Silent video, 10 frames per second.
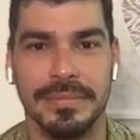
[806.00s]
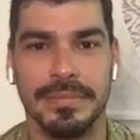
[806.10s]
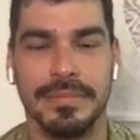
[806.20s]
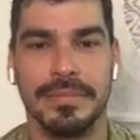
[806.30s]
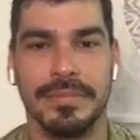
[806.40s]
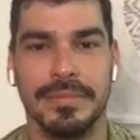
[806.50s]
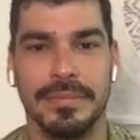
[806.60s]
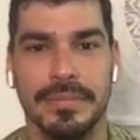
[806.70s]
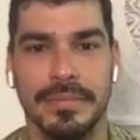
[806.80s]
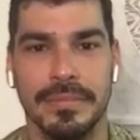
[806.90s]

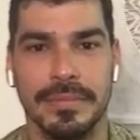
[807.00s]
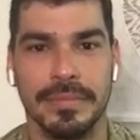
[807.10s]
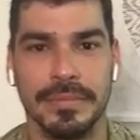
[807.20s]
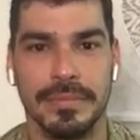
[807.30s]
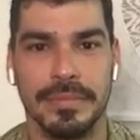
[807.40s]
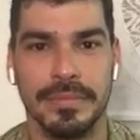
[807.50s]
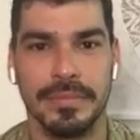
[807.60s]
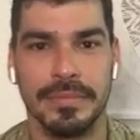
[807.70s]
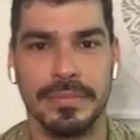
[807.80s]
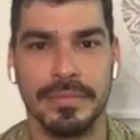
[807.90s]

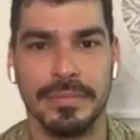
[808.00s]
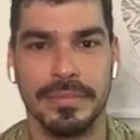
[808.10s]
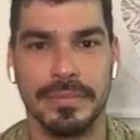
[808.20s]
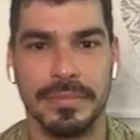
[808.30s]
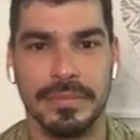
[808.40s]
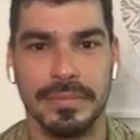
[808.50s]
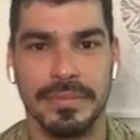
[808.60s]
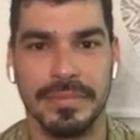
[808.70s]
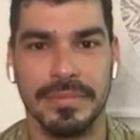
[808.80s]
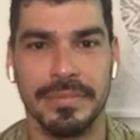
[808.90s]

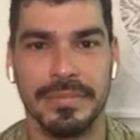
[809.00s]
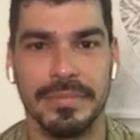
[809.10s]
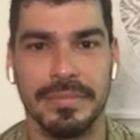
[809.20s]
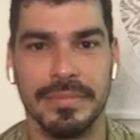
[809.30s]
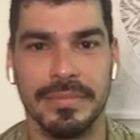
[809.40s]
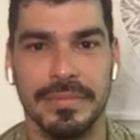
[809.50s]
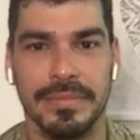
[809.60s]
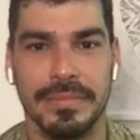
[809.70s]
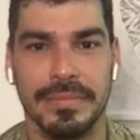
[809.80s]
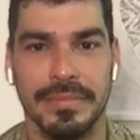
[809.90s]

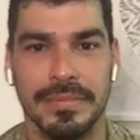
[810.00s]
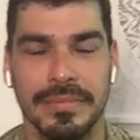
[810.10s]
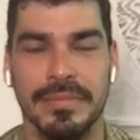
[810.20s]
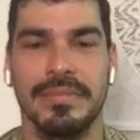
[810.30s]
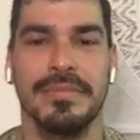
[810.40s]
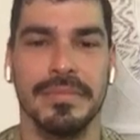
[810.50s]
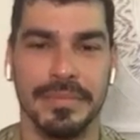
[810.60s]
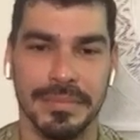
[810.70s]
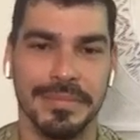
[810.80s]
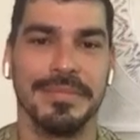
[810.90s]

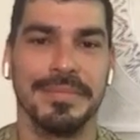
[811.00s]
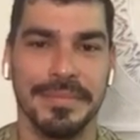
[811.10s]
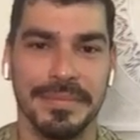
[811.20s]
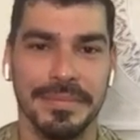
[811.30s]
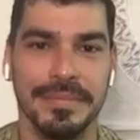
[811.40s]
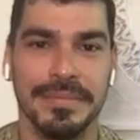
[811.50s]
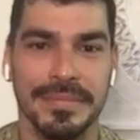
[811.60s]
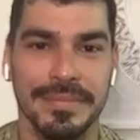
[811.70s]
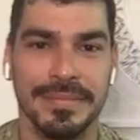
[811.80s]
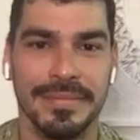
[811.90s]

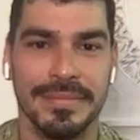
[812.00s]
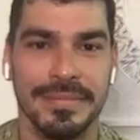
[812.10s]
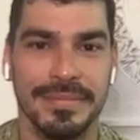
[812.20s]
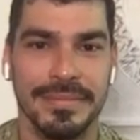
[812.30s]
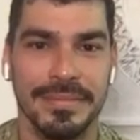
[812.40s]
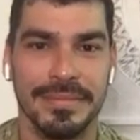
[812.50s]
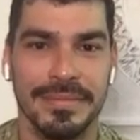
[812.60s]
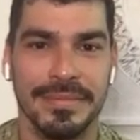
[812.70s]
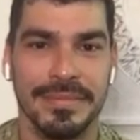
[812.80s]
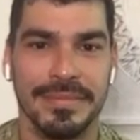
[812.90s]

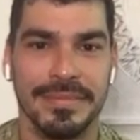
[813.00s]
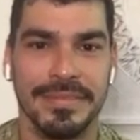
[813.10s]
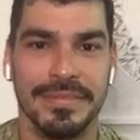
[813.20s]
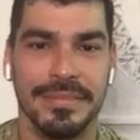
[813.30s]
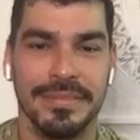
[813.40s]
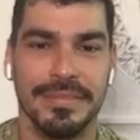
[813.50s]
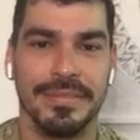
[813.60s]
[no speech]